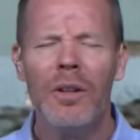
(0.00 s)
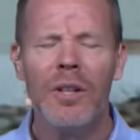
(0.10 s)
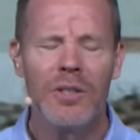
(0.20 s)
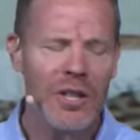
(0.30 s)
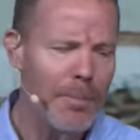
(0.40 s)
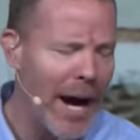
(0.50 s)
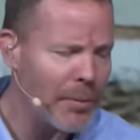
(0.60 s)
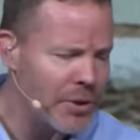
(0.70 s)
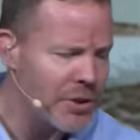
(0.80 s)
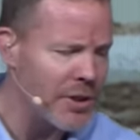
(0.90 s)
See, the
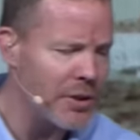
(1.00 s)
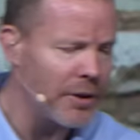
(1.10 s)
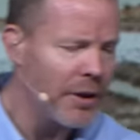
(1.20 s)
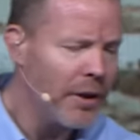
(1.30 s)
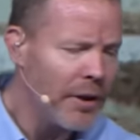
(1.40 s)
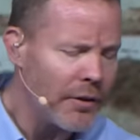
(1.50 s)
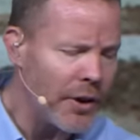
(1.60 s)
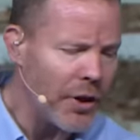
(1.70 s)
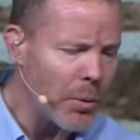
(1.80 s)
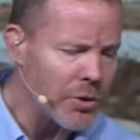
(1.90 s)
Bible says that,
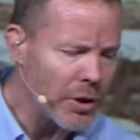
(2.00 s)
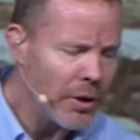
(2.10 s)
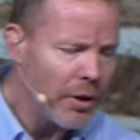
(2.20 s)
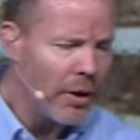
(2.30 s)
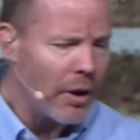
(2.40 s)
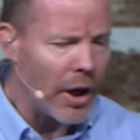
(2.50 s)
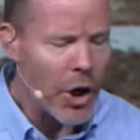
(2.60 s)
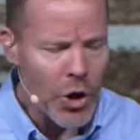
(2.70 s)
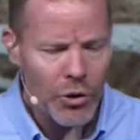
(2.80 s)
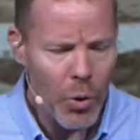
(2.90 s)
that there was a, an
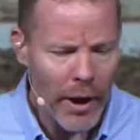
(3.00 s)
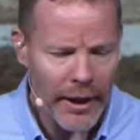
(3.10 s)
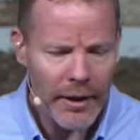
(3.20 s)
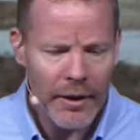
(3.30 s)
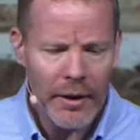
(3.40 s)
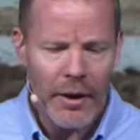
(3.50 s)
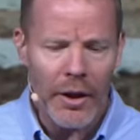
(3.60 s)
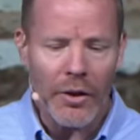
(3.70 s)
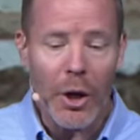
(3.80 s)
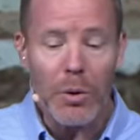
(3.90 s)
earthquake,
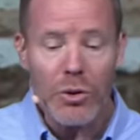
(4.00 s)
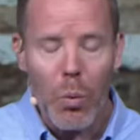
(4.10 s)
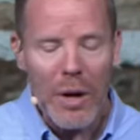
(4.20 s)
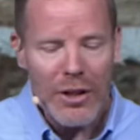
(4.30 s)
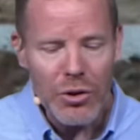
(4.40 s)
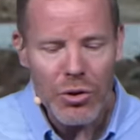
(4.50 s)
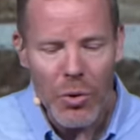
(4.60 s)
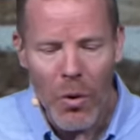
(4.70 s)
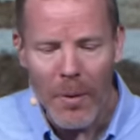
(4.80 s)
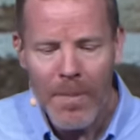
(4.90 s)
there was a
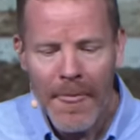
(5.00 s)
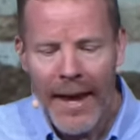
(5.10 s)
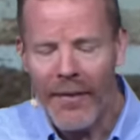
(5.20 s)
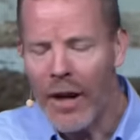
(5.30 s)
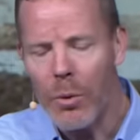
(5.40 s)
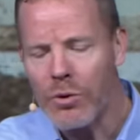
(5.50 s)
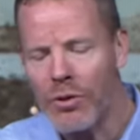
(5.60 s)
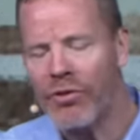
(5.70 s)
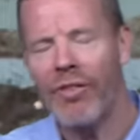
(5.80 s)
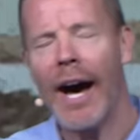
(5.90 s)
windstorm, and there was a
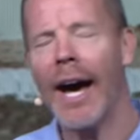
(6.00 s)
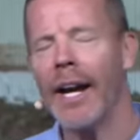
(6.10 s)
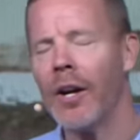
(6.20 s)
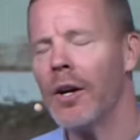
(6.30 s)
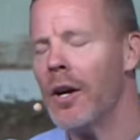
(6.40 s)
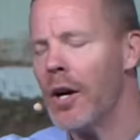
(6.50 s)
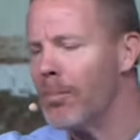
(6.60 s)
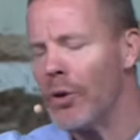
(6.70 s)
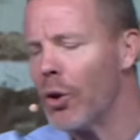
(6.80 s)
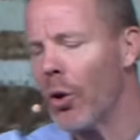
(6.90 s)
fire,
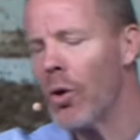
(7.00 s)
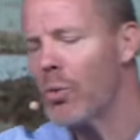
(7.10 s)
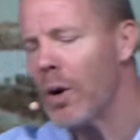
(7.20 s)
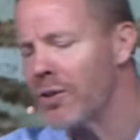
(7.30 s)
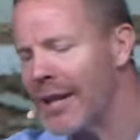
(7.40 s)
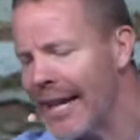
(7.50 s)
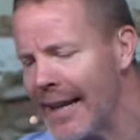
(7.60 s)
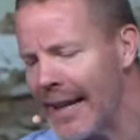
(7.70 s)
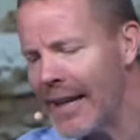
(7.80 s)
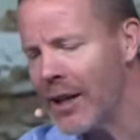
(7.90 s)
but the Lord wasn't
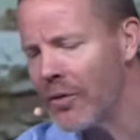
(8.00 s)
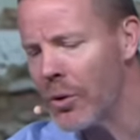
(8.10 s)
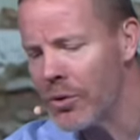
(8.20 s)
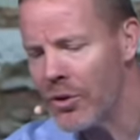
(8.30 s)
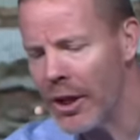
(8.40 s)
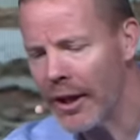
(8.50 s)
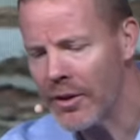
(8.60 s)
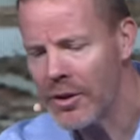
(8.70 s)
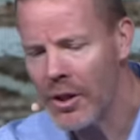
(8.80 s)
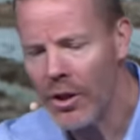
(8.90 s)
in any of those
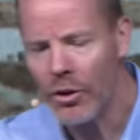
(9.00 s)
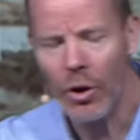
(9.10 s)
things. The